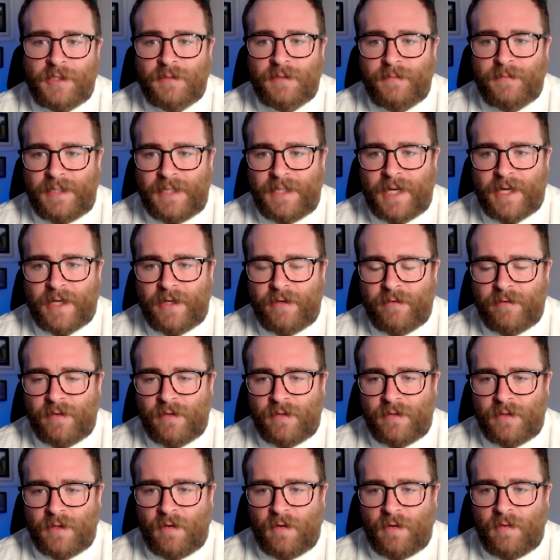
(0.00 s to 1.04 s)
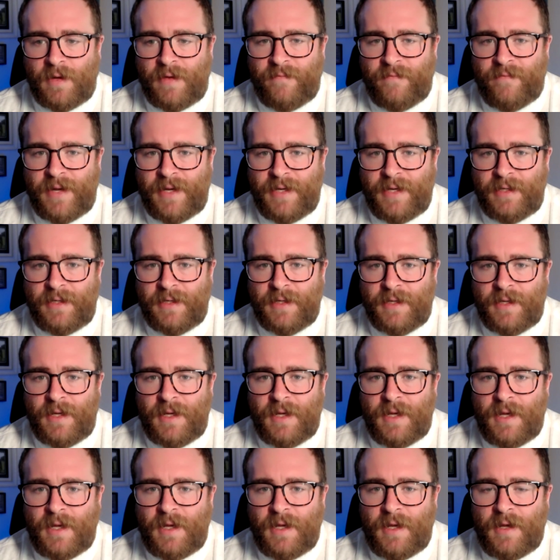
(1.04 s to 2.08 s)
being accurate or not, and then
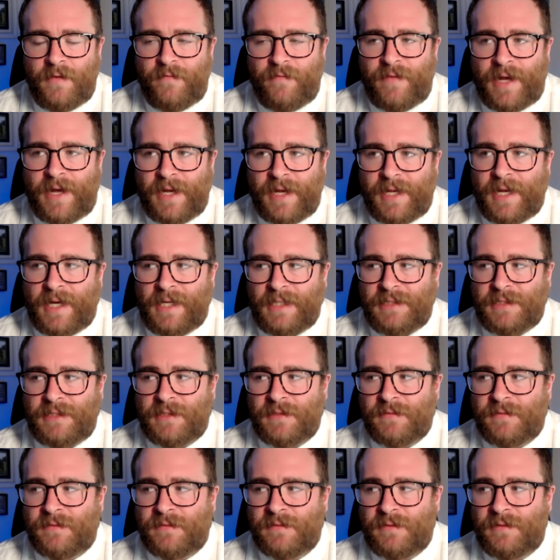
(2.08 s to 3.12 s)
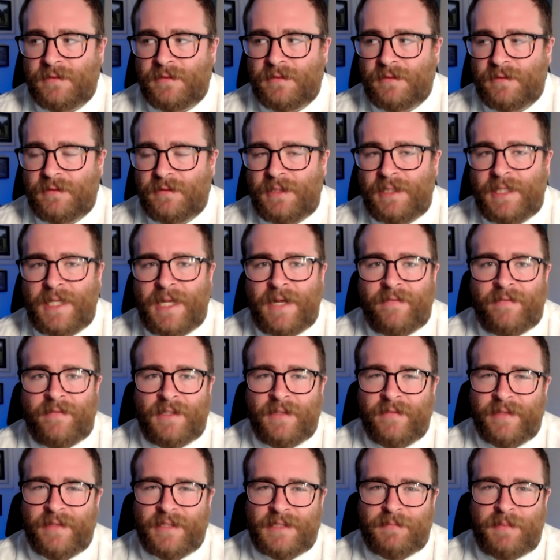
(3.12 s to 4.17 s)
that kind of
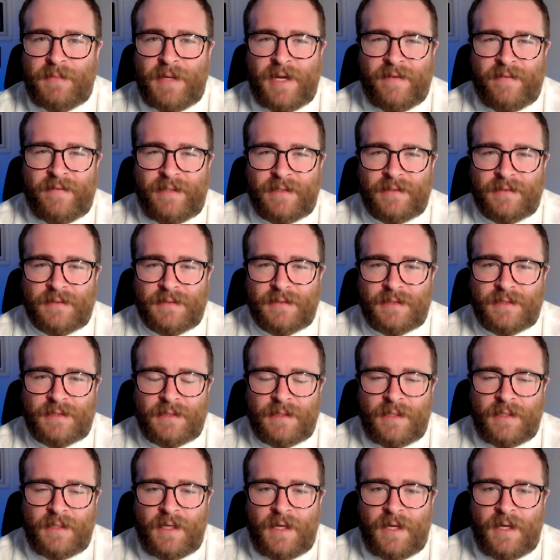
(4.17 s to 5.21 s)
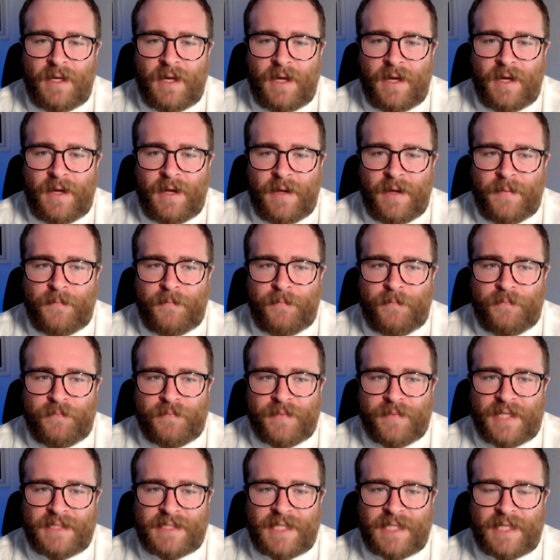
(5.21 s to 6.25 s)
level of experience.
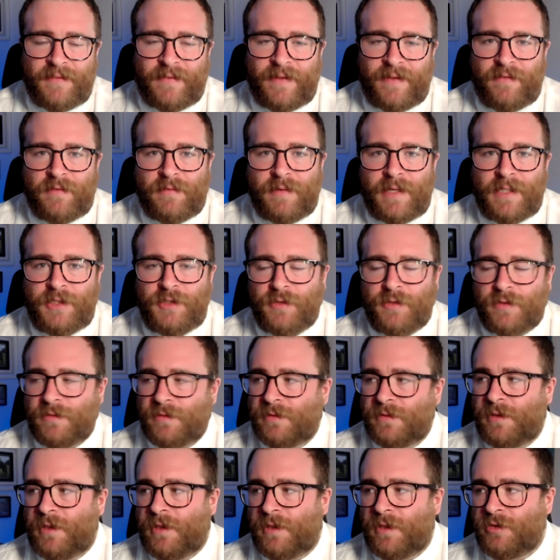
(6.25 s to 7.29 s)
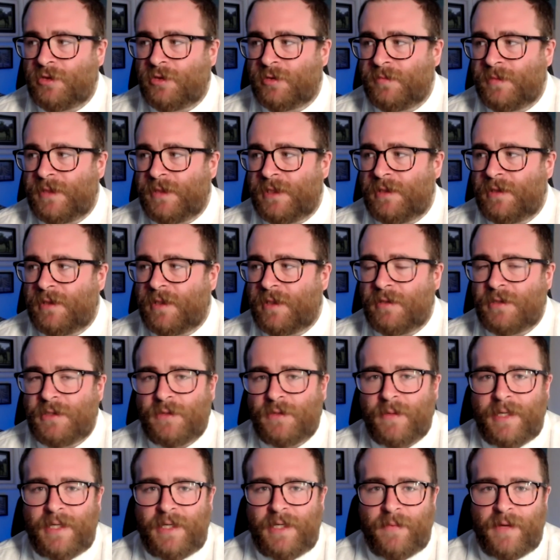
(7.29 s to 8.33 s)
It's kind of like the restaurant conundrum. You can go
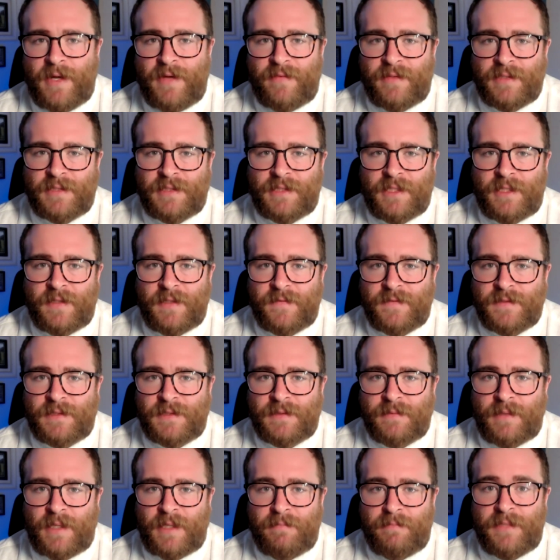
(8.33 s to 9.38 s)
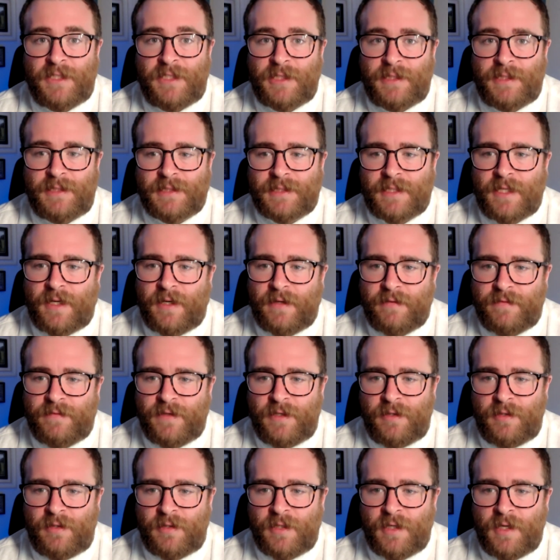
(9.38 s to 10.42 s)
to anywhere that serves like Michelin star
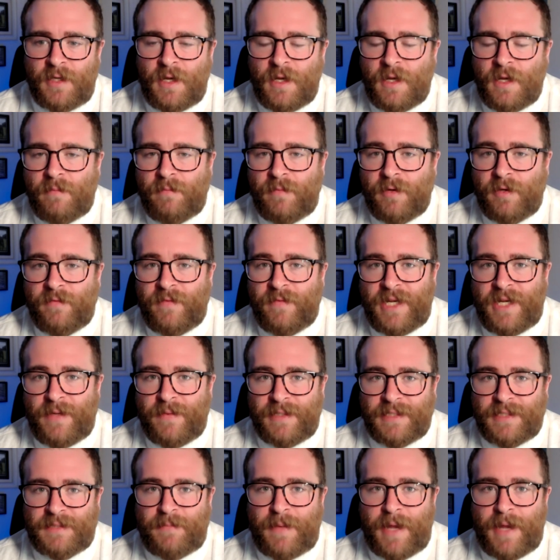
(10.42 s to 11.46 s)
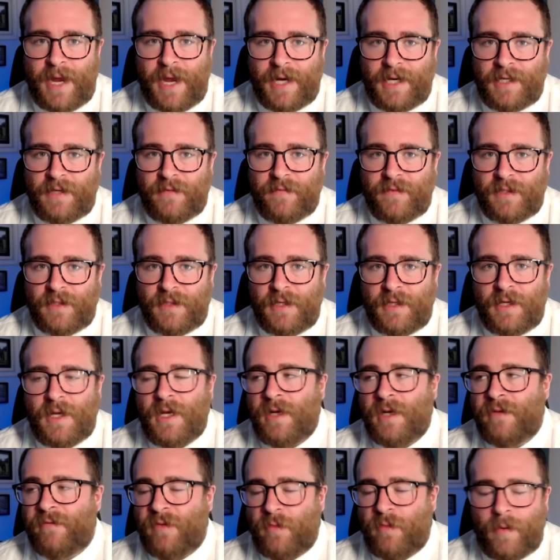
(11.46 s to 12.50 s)
food, but then you expect the
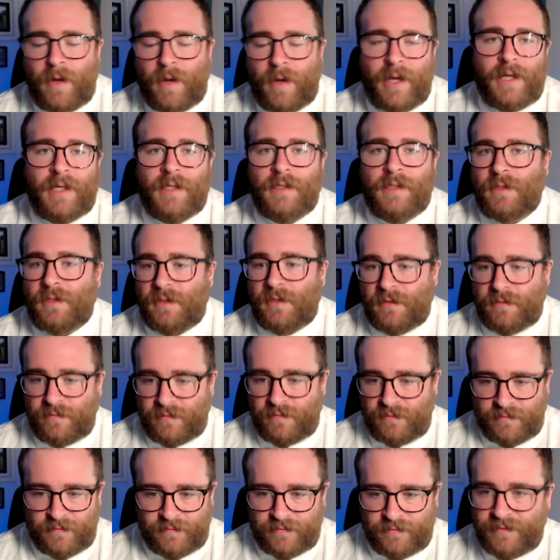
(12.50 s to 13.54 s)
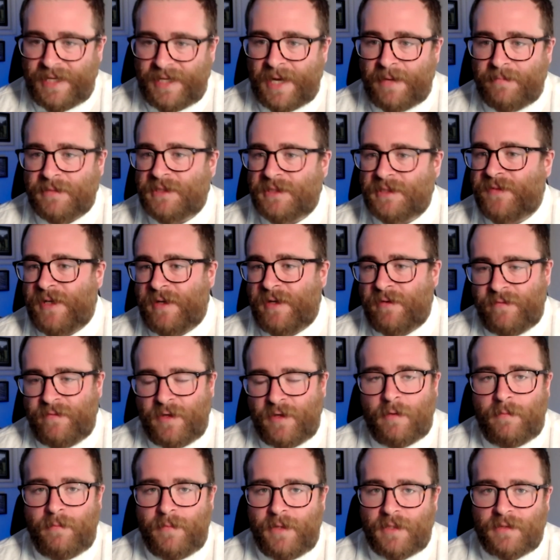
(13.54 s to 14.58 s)
white glove and the atmosphere and the
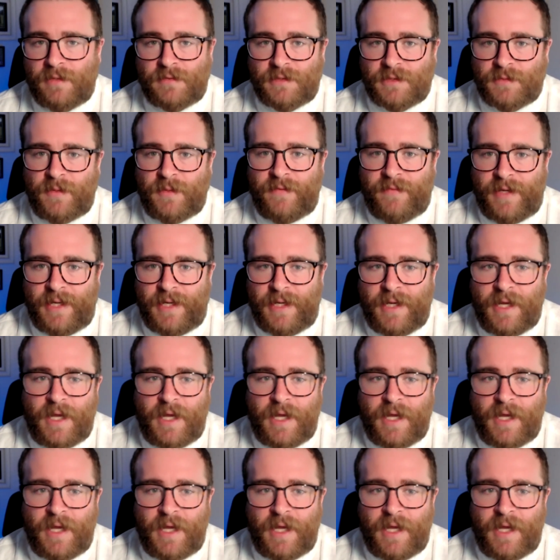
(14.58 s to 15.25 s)
ambience with it.